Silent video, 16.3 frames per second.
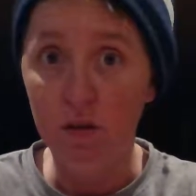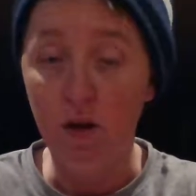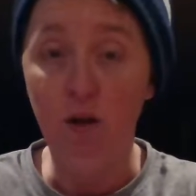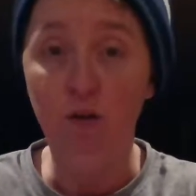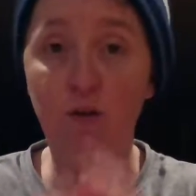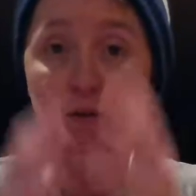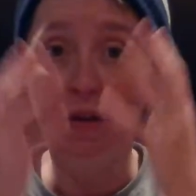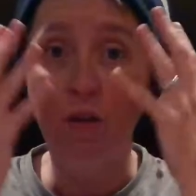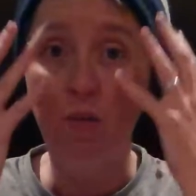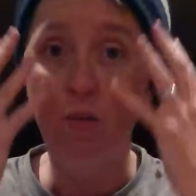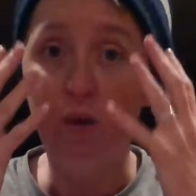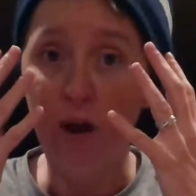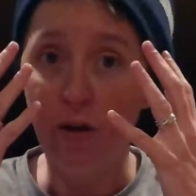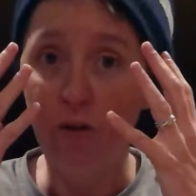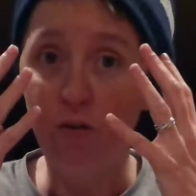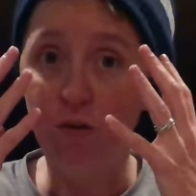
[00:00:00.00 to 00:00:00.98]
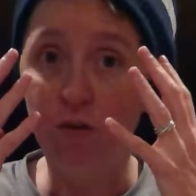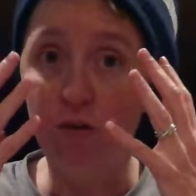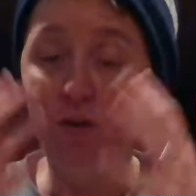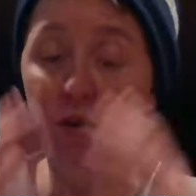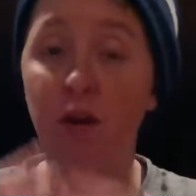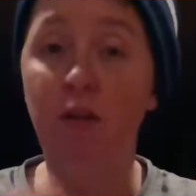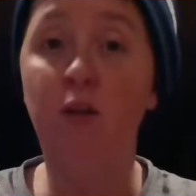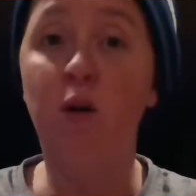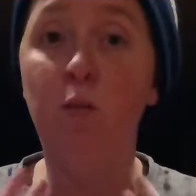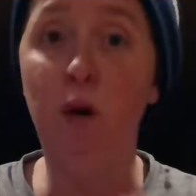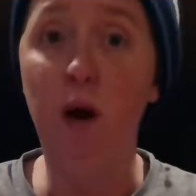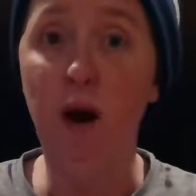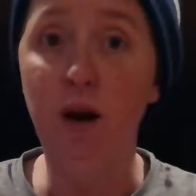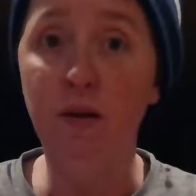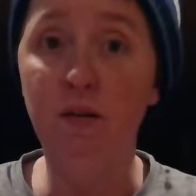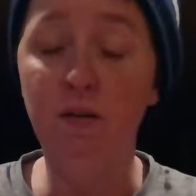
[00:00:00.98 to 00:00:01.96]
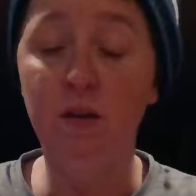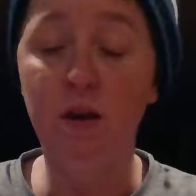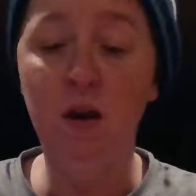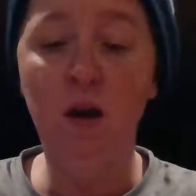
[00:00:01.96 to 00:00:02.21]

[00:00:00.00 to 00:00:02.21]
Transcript: other than the players and their minds.